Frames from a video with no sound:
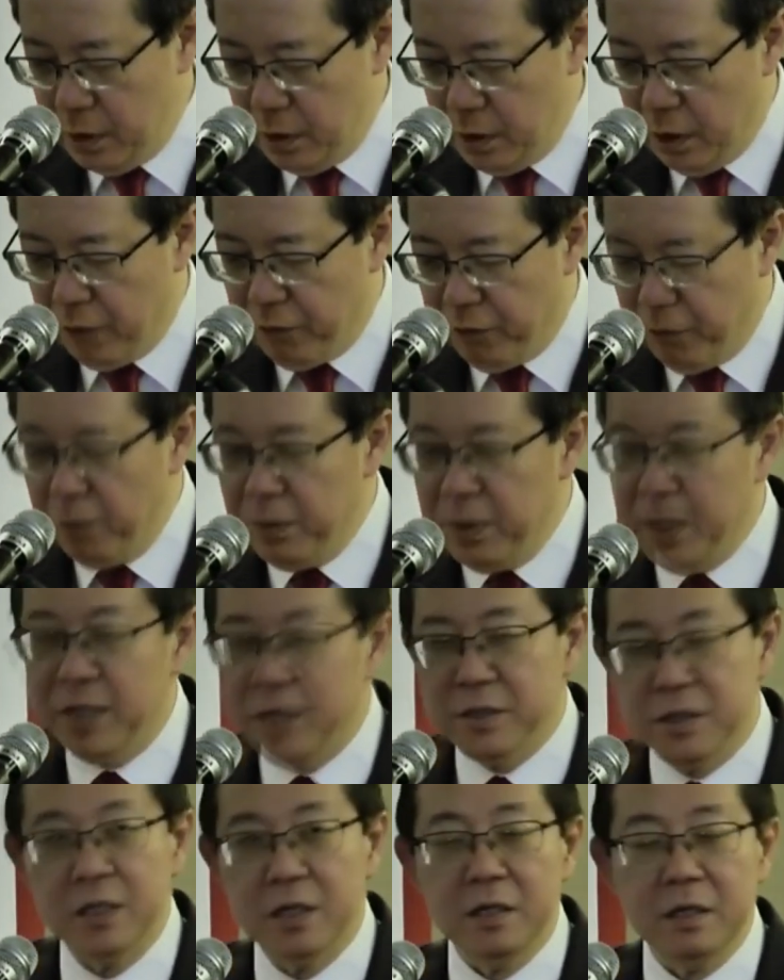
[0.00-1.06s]
Now, for
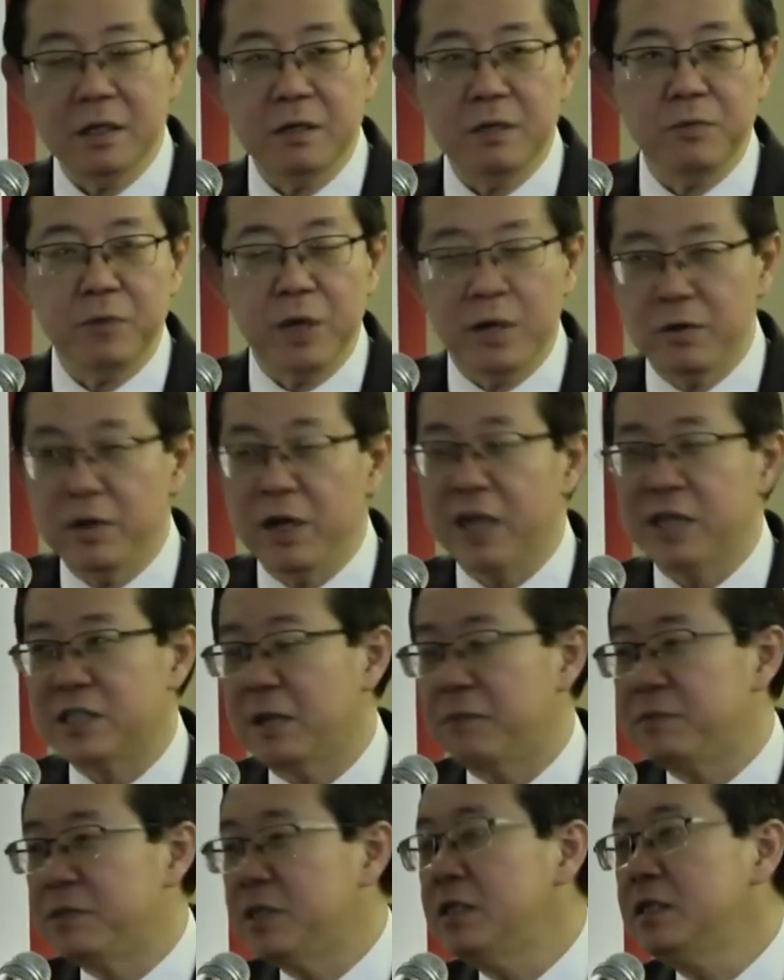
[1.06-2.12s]
Malaysia, we are no
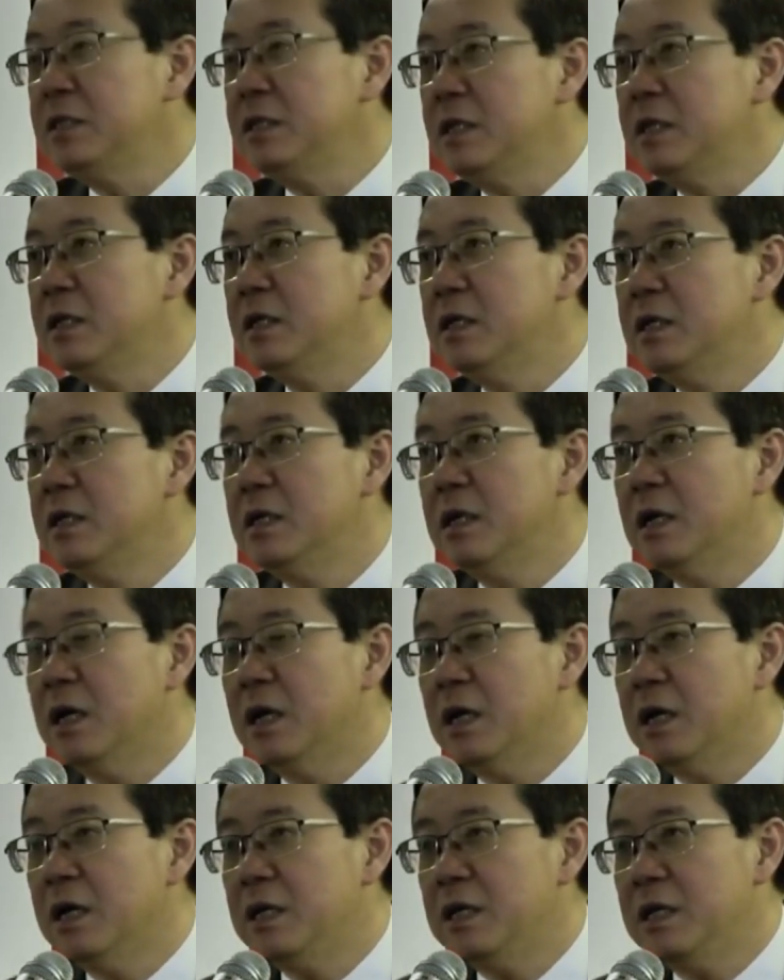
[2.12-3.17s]
exception.
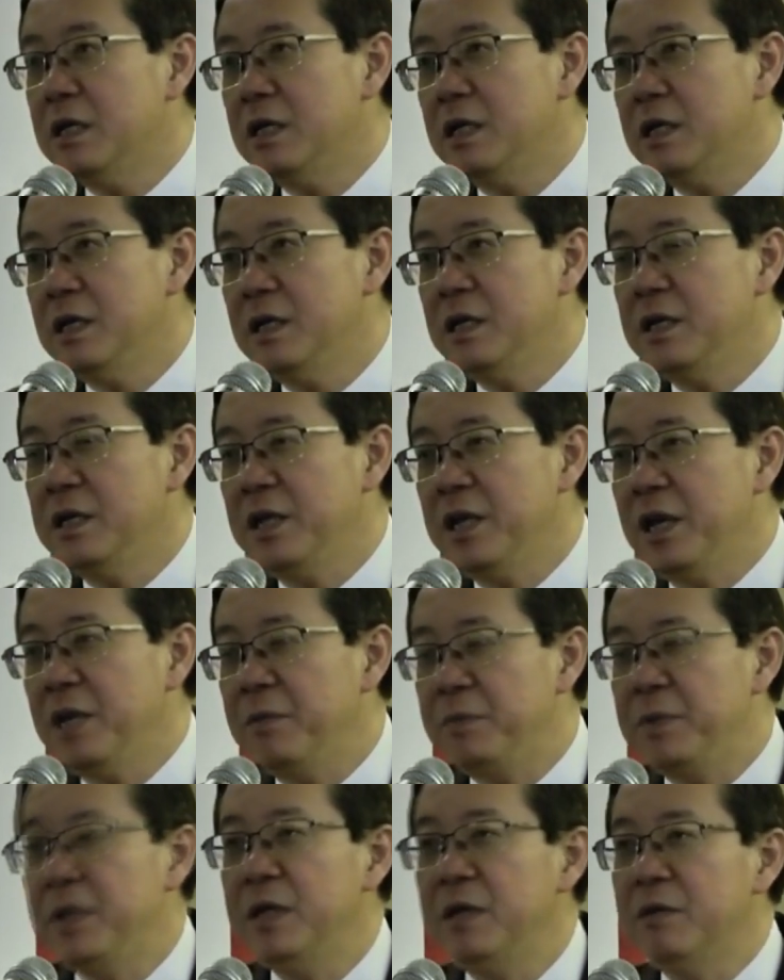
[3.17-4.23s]

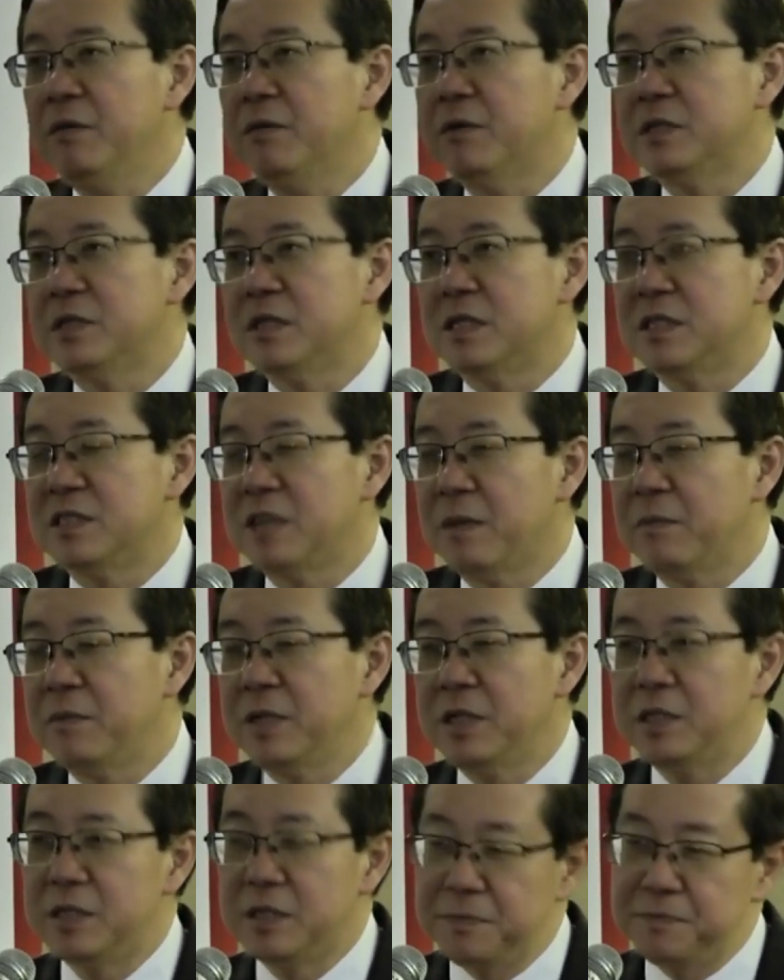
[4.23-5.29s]
DAP was
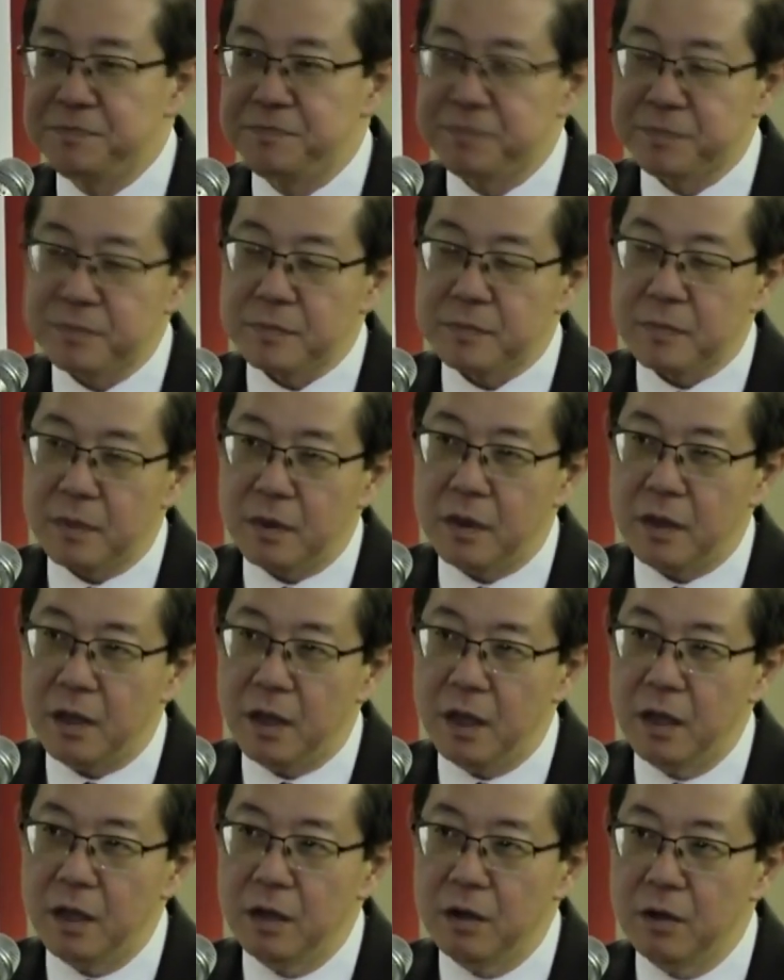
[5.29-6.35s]
established
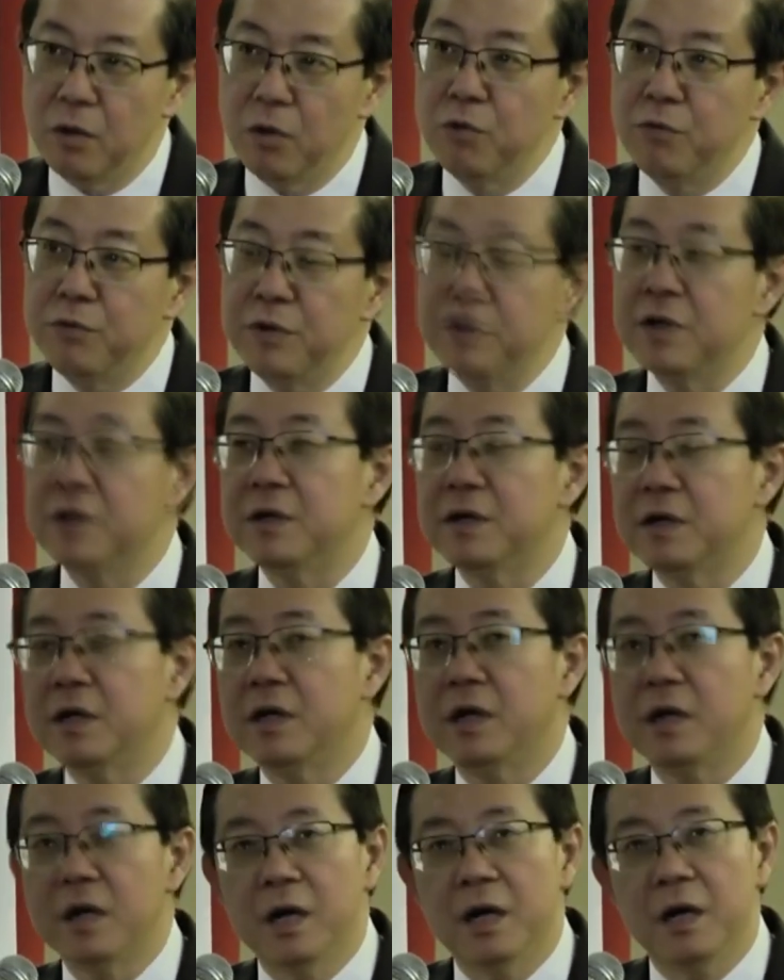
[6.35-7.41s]
over
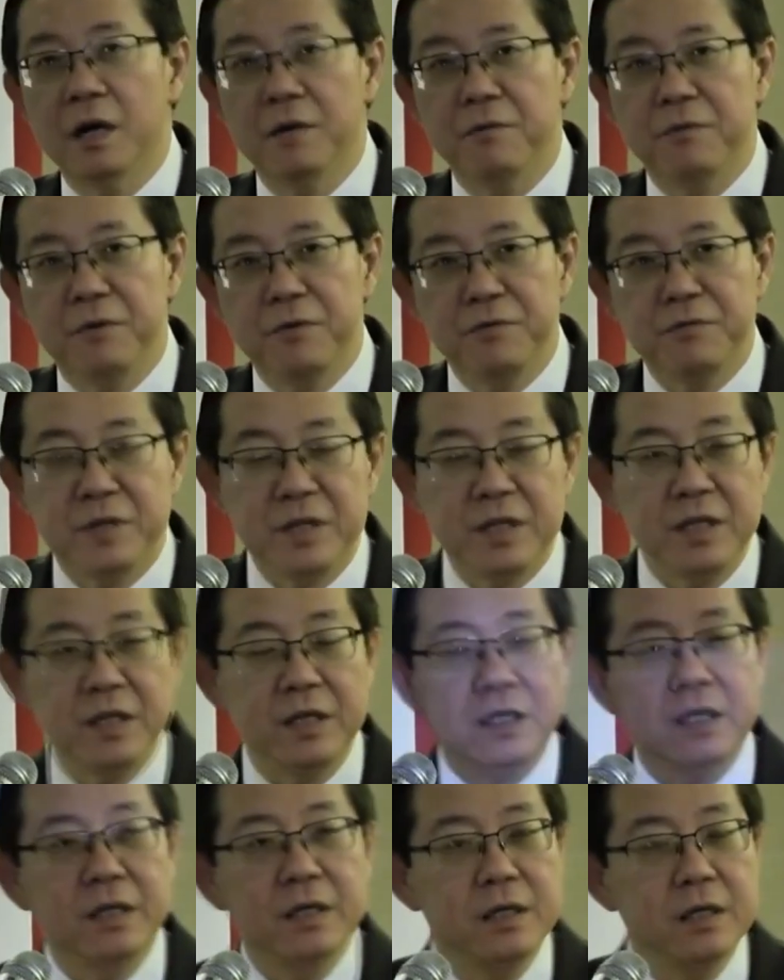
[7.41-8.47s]

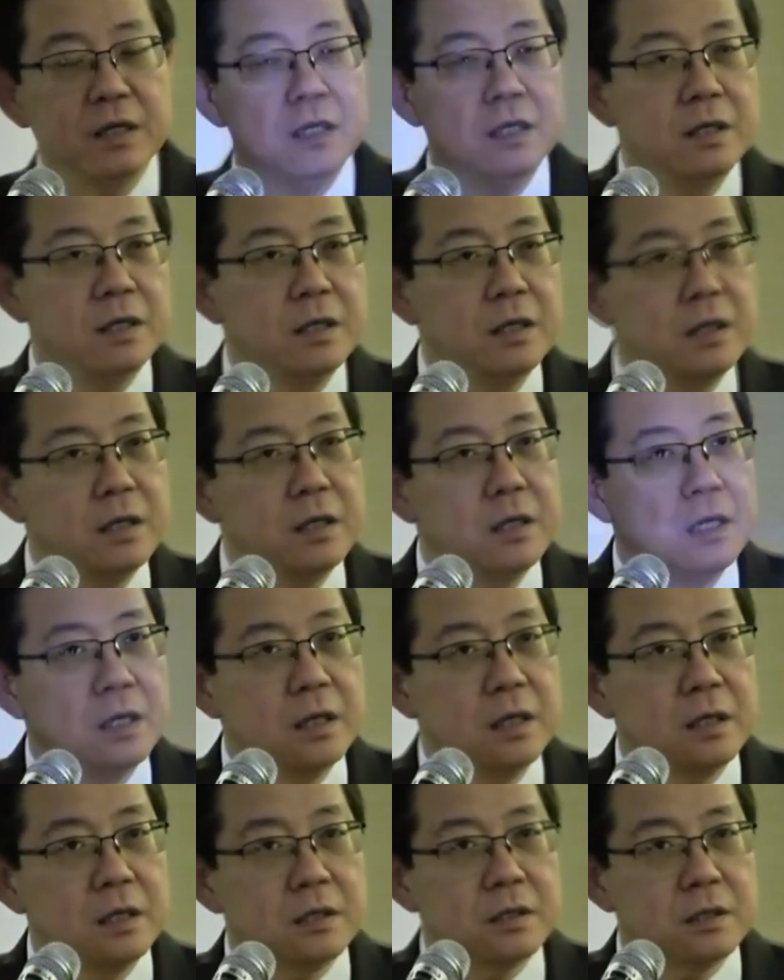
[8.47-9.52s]

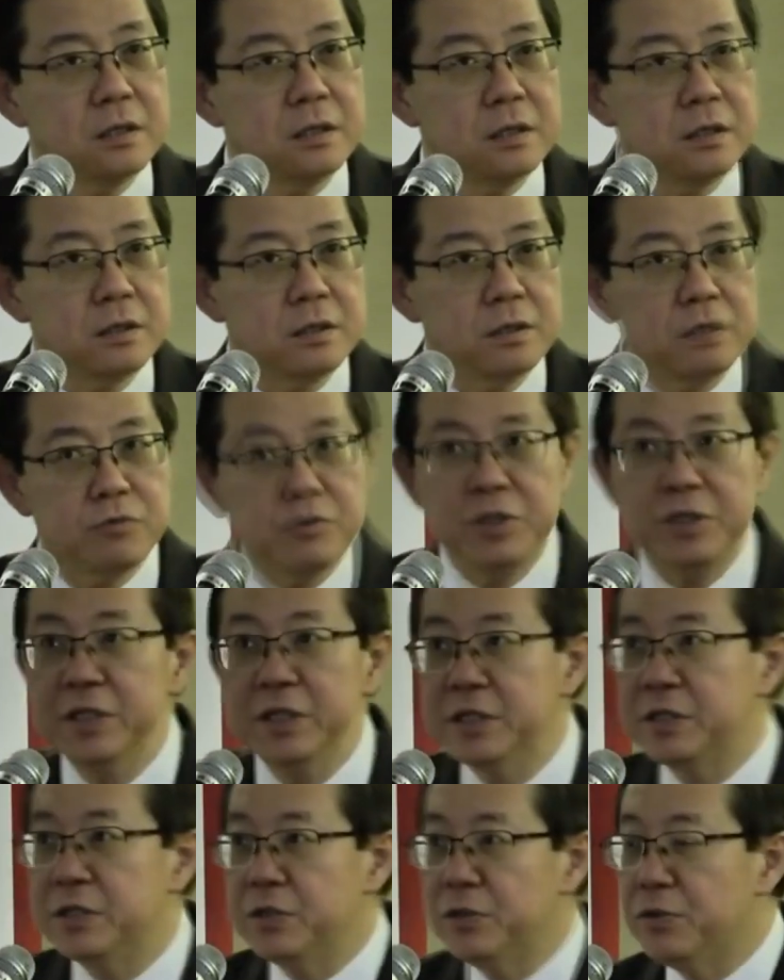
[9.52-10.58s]
53
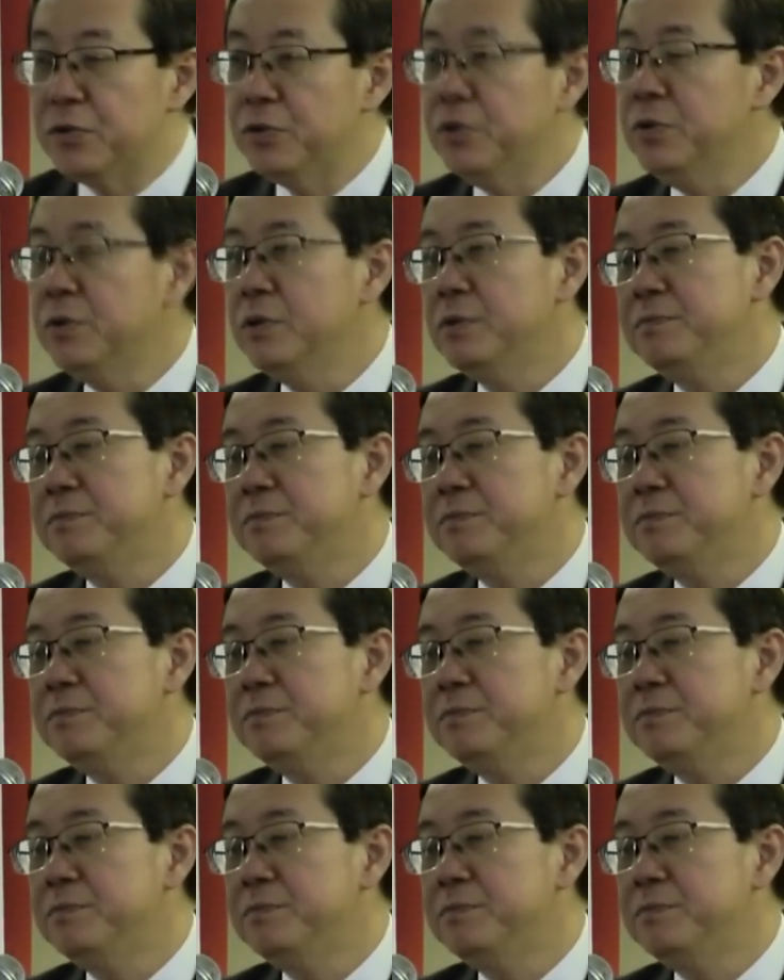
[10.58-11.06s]
years ago.